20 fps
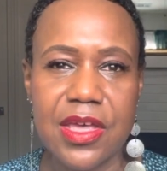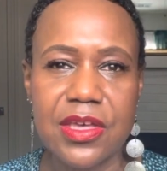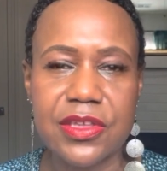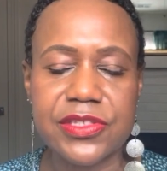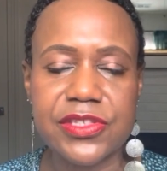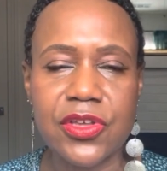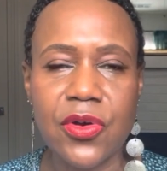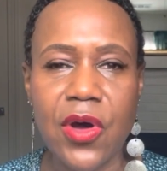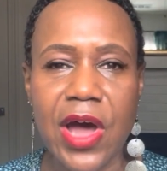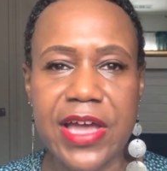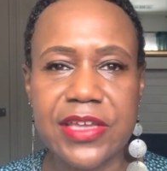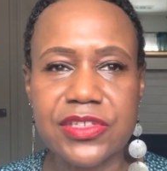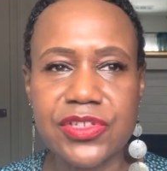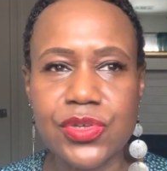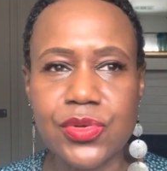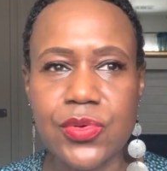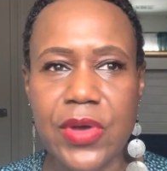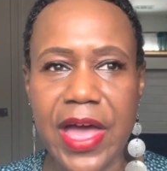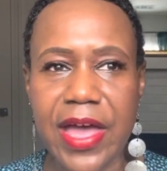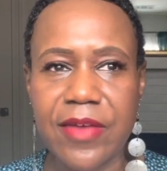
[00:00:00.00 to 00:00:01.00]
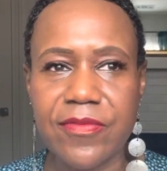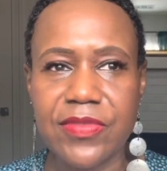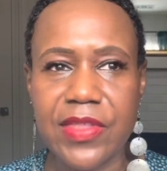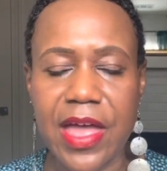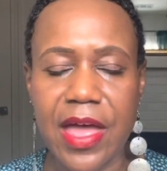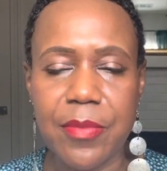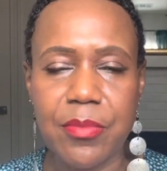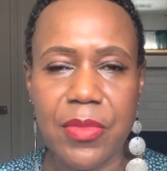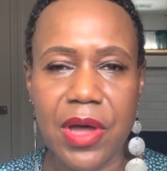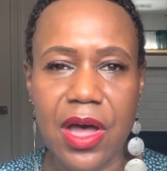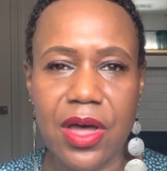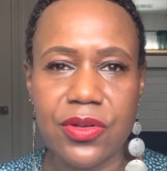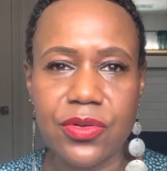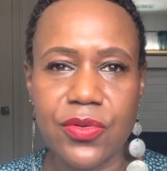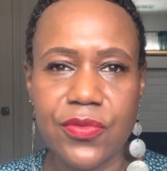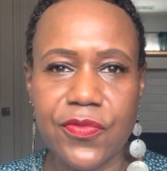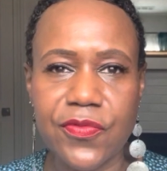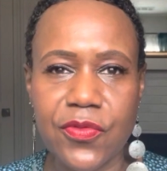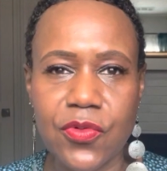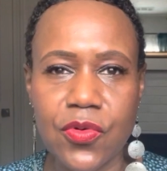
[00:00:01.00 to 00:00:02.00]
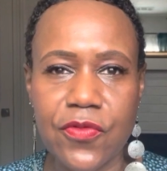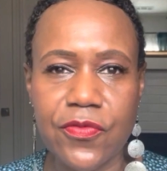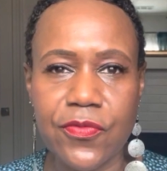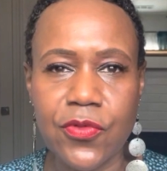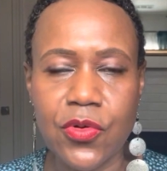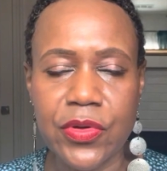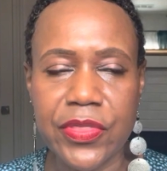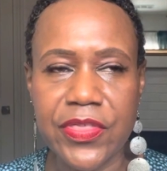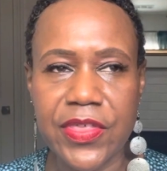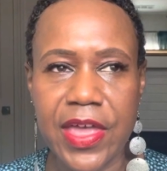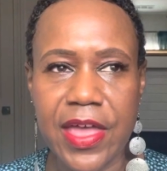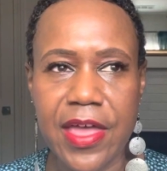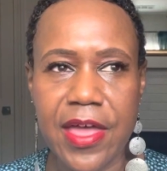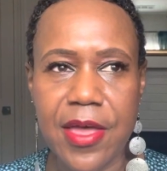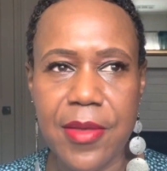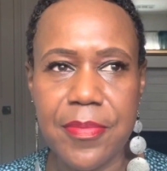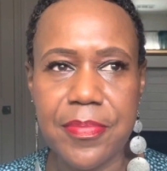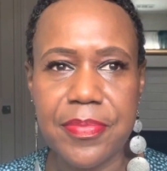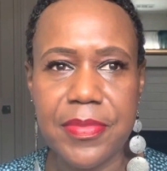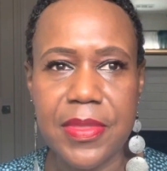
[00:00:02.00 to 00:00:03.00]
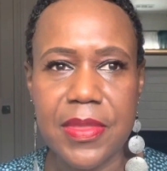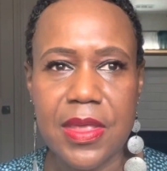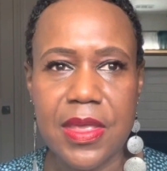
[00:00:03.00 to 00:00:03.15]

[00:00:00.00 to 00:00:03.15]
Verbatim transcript: So I do have that model for, for them.